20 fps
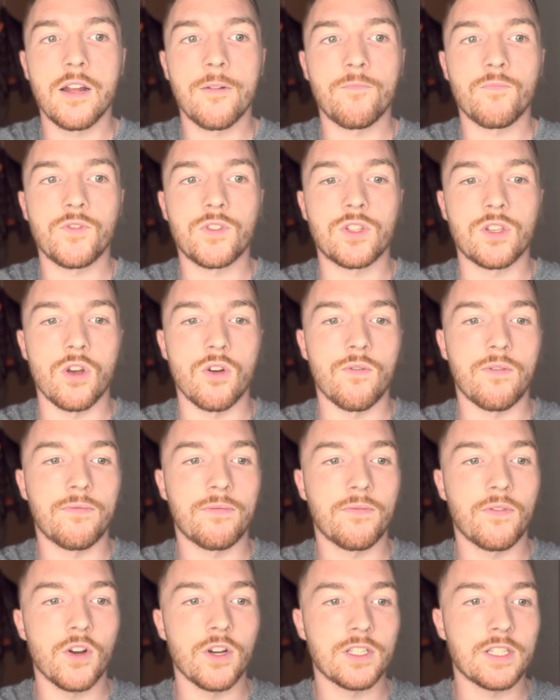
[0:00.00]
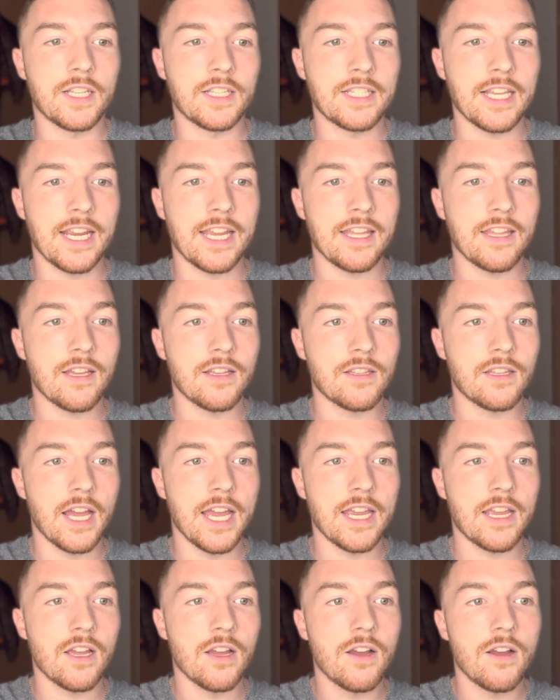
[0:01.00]
so first it's like a,
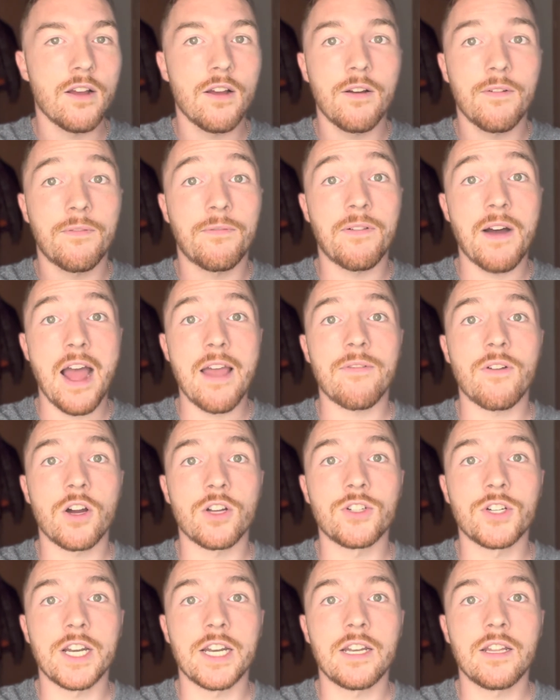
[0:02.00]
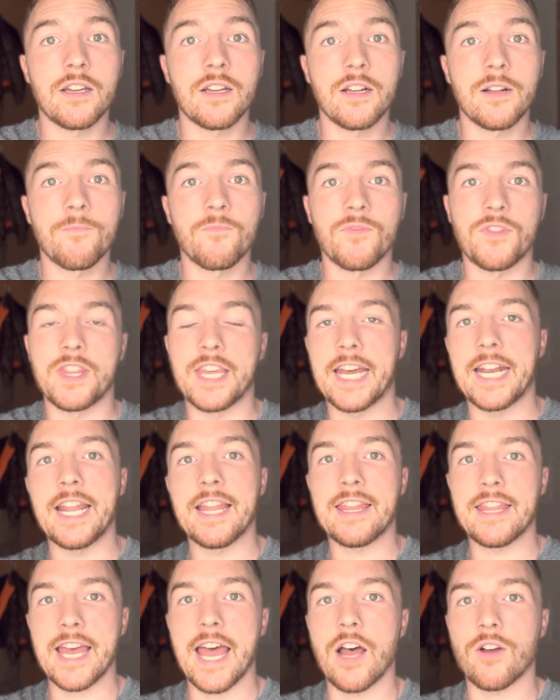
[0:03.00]
like five hundred, then a
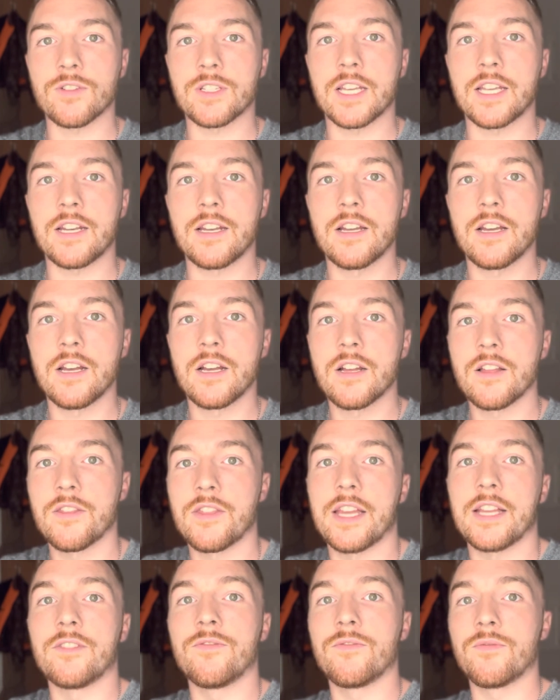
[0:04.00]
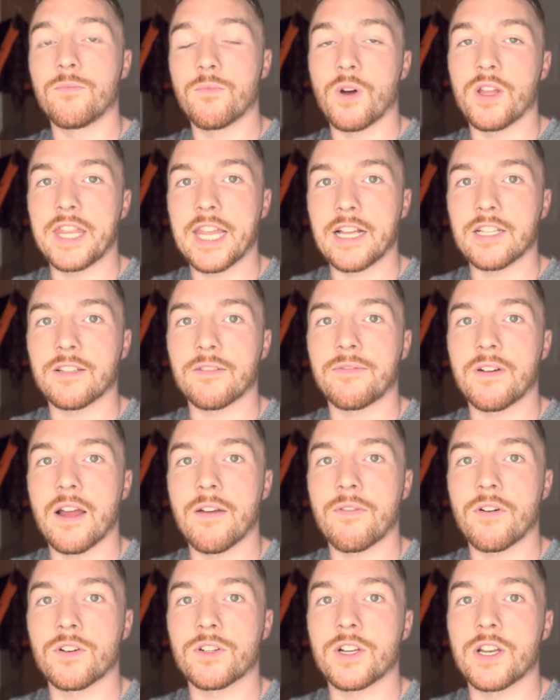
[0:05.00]
thousand, then one thousand
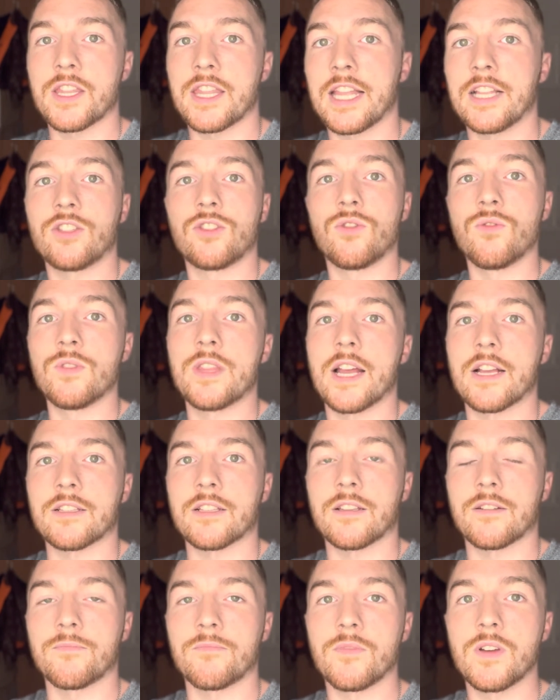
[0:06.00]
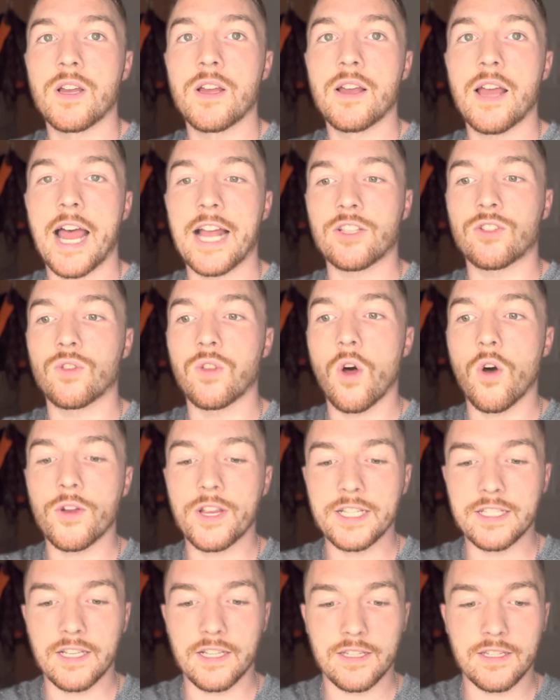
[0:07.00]
five hundred, then two thousand. As long
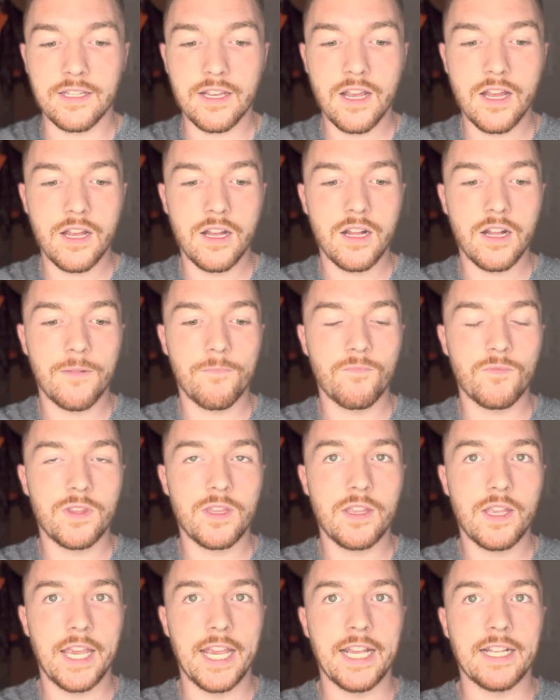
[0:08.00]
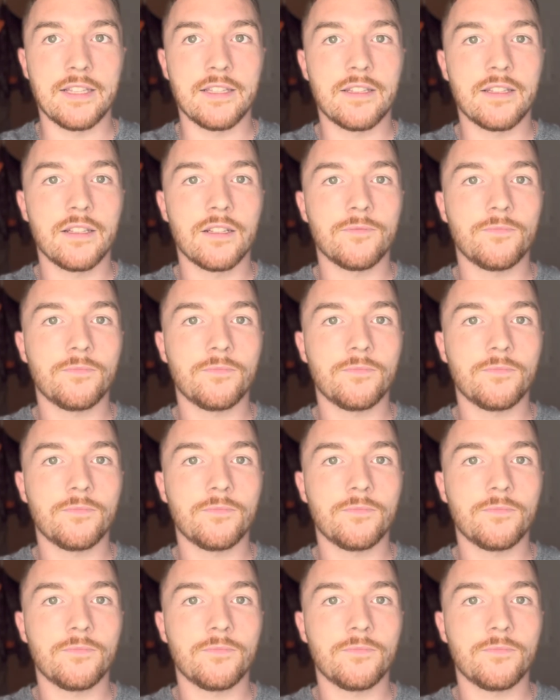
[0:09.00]
as it's it's